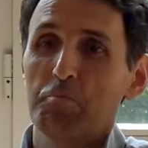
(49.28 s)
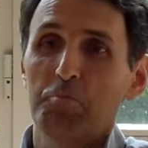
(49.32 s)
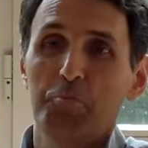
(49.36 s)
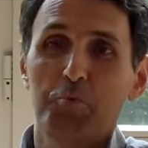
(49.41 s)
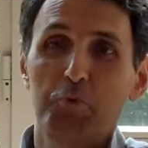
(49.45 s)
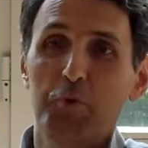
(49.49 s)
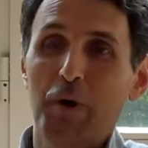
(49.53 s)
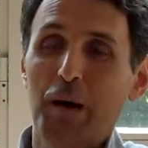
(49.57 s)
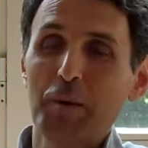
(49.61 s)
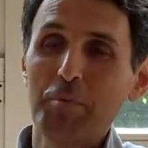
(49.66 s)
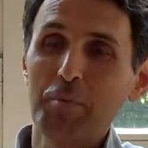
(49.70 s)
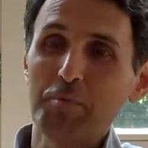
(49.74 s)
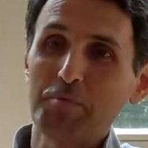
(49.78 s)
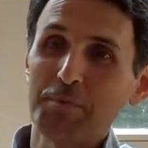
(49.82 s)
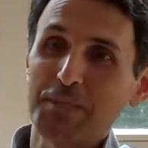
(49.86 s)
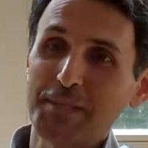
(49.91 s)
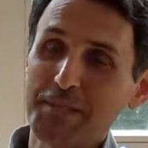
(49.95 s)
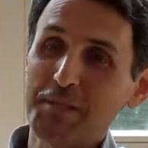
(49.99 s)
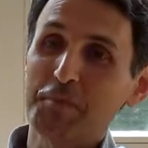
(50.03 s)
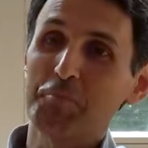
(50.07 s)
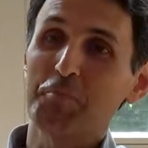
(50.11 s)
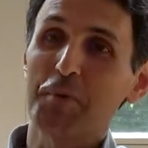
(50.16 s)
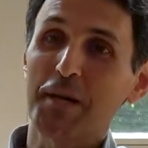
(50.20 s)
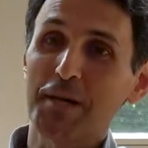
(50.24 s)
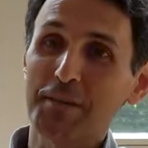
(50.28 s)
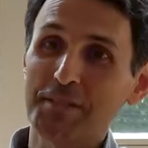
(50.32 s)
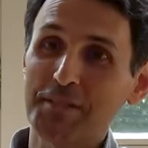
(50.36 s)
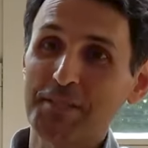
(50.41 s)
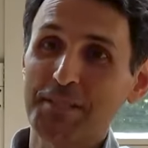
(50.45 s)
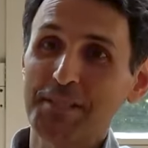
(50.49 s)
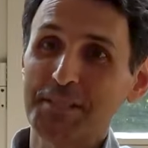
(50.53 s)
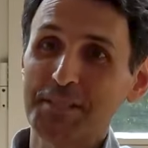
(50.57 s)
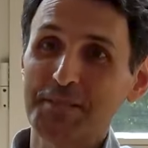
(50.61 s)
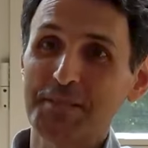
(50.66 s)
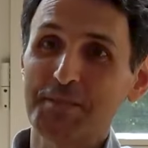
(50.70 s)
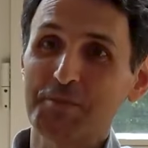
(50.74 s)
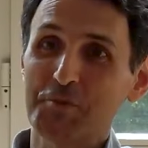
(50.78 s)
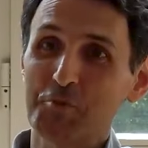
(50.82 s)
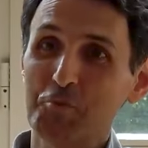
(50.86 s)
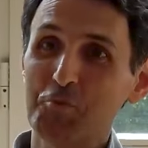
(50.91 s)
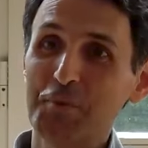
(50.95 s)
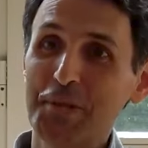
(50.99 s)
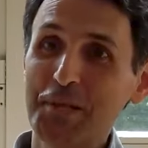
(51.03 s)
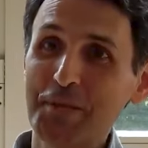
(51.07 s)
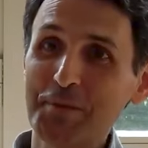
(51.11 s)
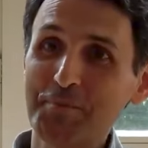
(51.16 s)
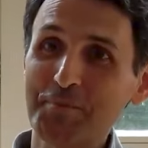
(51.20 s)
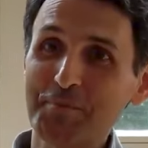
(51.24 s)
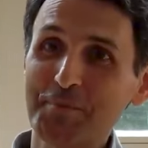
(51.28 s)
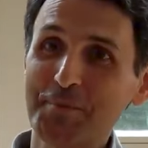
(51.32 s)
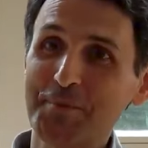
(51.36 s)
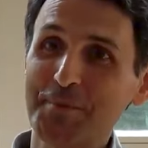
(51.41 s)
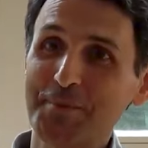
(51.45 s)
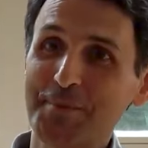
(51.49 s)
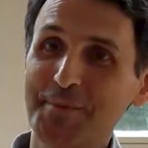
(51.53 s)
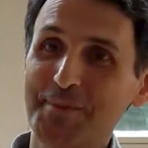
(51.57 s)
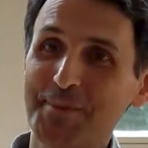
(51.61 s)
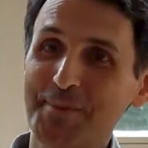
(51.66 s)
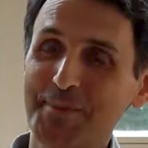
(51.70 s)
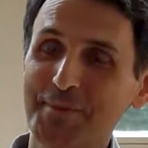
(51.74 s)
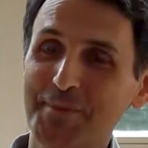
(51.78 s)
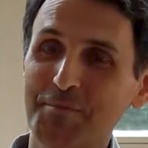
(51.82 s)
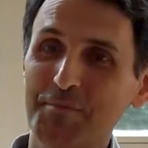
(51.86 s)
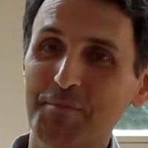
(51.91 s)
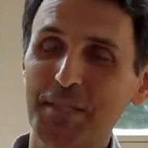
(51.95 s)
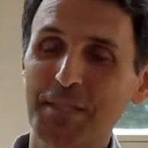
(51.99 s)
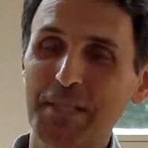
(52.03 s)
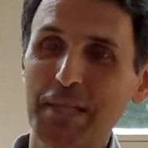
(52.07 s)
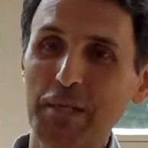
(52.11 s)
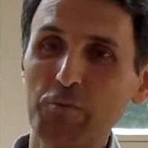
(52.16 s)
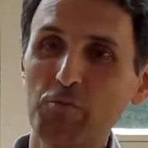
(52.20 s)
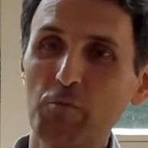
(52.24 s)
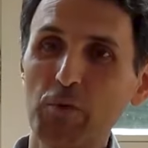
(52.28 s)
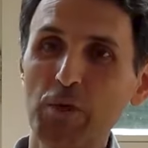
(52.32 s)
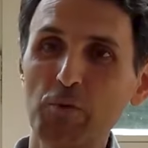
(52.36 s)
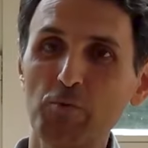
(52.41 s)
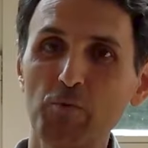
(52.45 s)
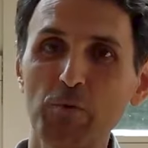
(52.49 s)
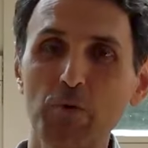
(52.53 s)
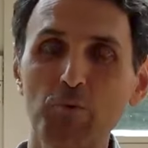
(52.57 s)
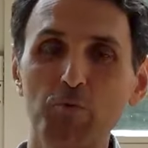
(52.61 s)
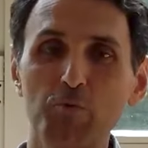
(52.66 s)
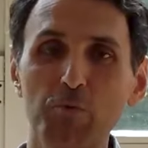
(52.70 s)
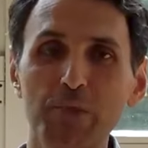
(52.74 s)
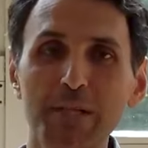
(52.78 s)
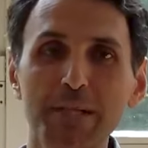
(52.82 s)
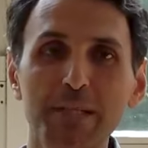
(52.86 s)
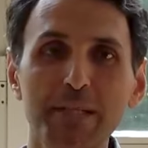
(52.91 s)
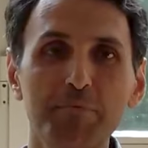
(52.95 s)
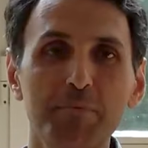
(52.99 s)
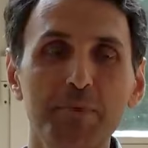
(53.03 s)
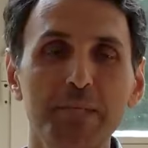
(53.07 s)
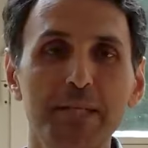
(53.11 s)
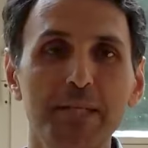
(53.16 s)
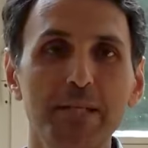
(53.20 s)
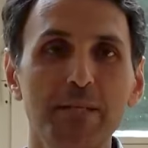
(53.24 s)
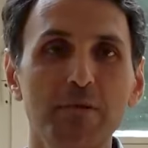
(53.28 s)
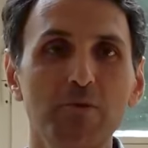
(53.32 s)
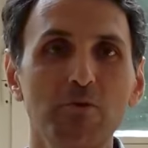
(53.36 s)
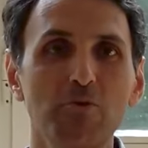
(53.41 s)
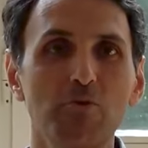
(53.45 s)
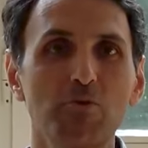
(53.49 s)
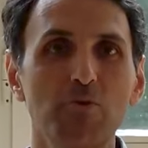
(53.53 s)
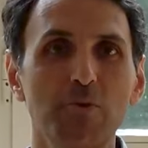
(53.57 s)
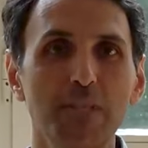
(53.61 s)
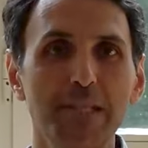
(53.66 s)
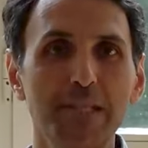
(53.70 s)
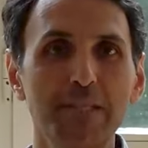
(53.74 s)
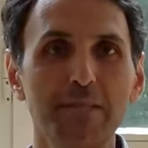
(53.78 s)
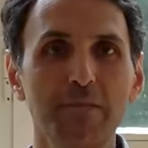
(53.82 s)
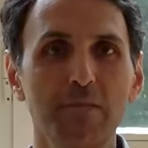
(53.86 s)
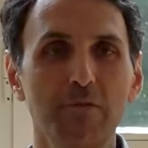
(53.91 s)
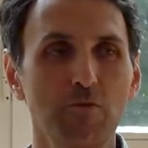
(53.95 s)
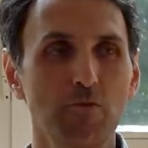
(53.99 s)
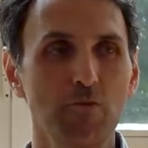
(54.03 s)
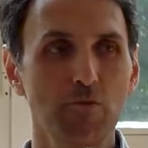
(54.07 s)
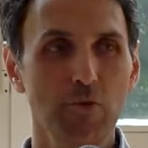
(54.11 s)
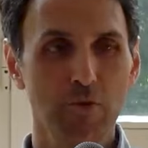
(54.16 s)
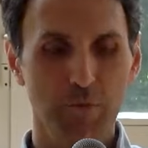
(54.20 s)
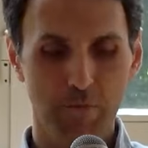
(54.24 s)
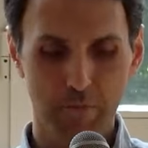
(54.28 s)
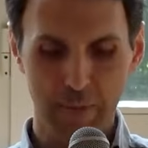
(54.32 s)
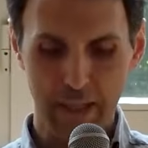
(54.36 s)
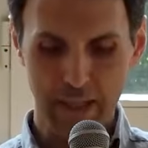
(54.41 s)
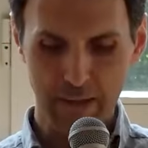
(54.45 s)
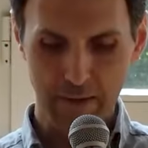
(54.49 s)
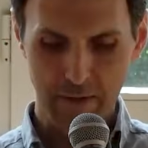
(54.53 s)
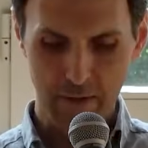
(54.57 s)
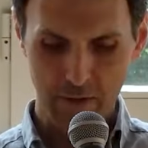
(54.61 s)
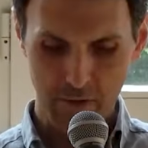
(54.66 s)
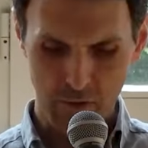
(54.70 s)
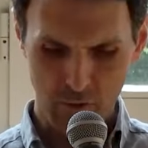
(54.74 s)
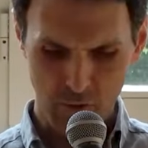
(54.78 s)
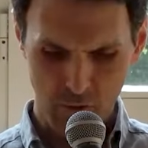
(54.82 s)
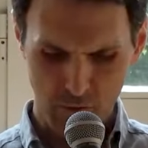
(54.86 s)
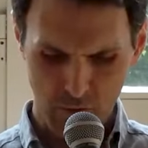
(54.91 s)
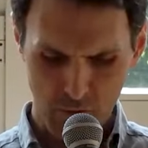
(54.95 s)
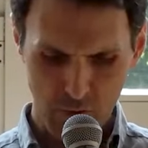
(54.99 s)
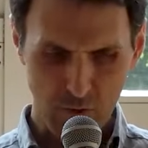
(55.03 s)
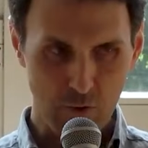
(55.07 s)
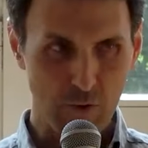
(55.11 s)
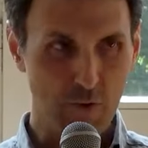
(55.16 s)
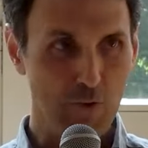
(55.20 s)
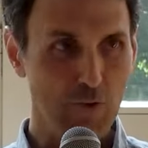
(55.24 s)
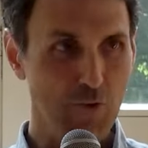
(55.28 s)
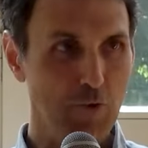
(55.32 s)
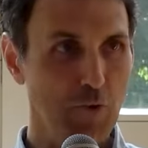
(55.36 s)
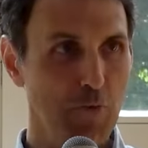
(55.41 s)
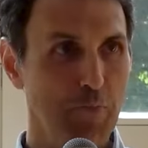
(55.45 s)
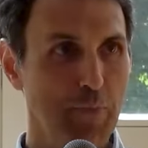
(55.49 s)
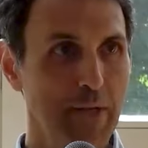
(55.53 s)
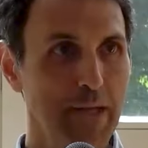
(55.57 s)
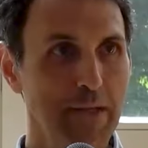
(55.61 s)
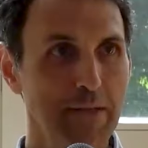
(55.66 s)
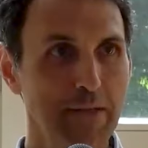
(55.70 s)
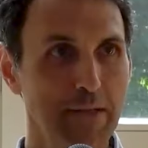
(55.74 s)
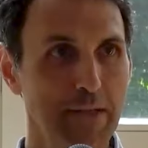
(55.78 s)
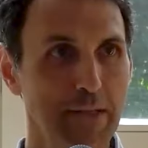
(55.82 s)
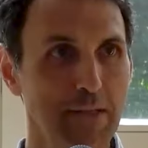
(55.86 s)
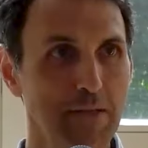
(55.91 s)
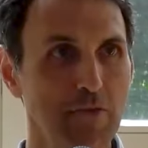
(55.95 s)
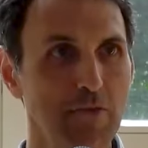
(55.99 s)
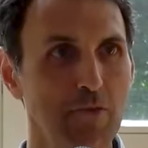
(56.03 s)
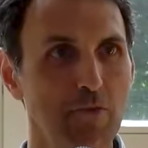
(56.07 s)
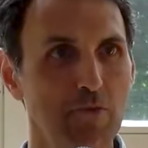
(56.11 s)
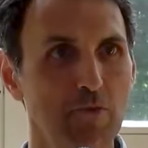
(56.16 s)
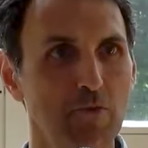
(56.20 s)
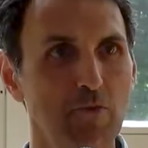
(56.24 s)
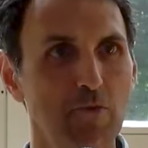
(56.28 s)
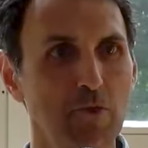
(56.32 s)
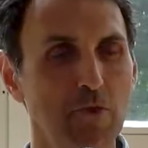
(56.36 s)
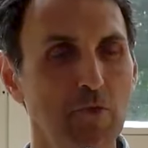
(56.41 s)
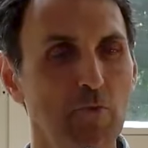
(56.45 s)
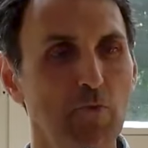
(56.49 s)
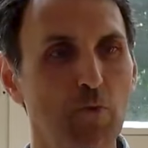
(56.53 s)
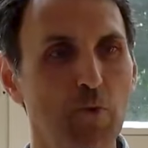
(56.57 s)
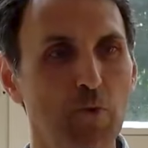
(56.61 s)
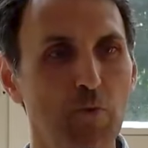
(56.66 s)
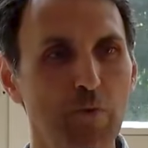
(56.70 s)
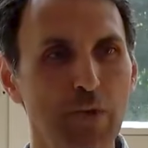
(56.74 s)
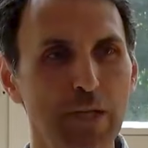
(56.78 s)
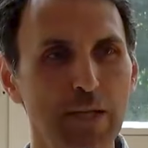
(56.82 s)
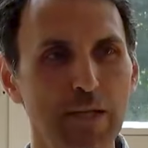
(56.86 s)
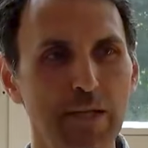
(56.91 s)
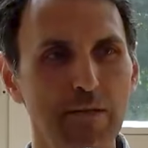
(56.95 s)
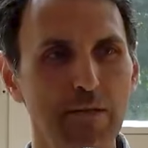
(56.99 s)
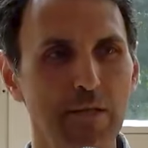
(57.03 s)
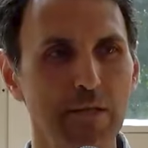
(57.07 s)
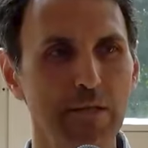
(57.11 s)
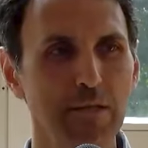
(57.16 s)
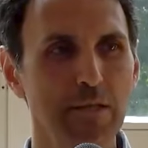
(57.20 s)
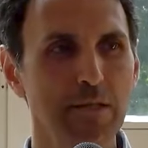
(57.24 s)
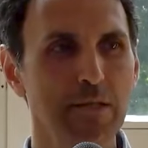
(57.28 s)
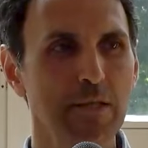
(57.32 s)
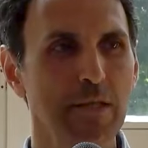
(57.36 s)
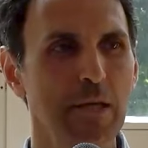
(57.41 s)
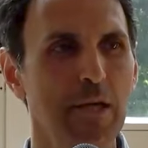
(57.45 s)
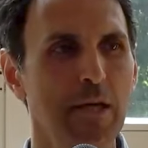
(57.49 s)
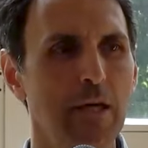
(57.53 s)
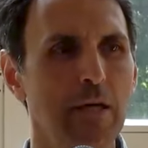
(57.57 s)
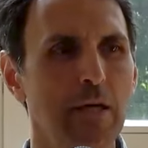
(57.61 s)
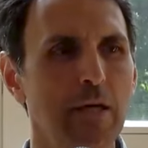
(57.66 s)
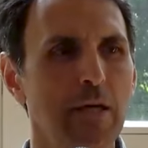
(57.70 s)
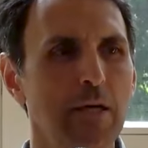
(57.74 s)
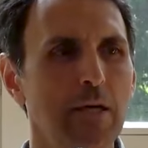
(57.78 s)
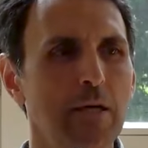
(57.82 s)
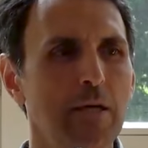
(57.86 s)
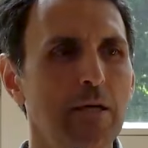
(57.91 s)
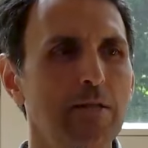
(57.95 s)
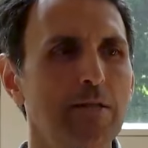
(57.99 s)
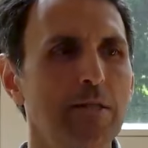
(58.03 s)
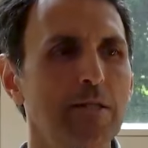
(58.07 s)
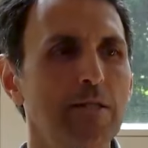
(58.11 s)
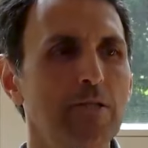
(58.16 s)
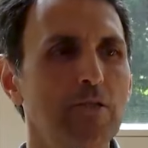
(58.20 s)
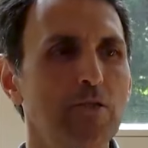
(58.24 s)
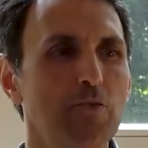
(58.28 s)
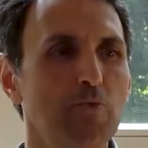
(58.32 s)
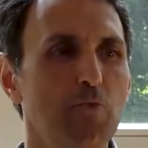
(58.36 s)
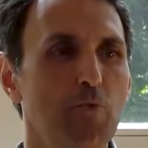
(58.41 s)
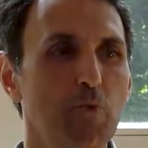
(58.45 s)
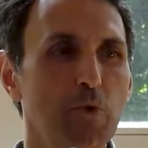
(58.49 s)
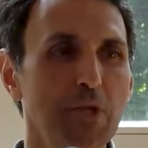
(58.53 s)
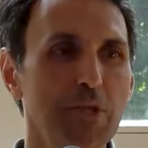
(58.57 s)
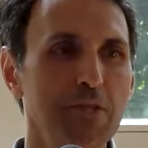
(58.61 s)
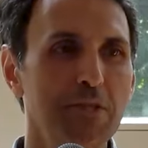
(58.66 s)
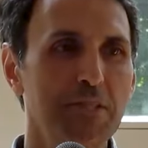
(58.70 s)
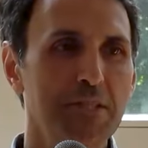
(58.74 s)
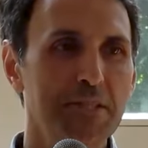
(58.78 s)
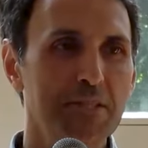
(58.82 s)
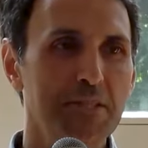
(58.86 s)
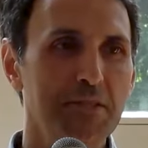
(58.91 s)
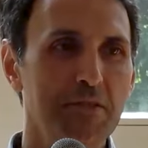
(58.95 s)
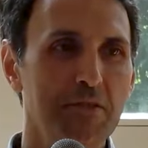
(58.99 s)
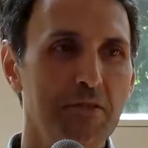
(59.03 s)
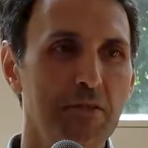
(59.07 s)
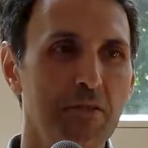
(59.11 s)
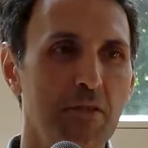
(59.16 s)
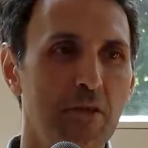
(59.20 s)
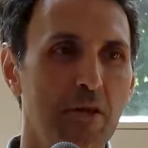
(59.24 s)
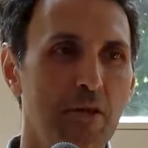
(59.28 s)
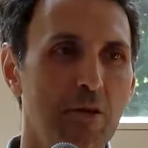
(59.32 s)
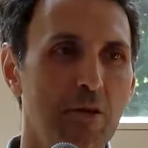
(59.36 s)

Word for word: Probably the body is to blame but then when we really begin to listen to the body, to, to, to pay attention to it, we realize that it's the sweetest,